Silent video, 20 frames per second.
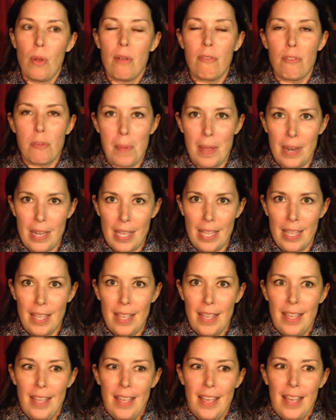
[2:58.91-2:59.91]
everybody,
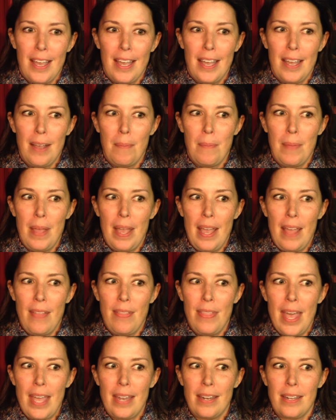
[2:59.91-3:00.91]

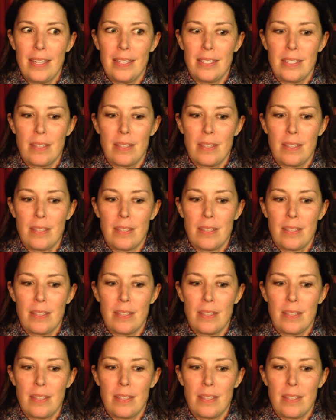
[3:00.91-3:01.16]
and that is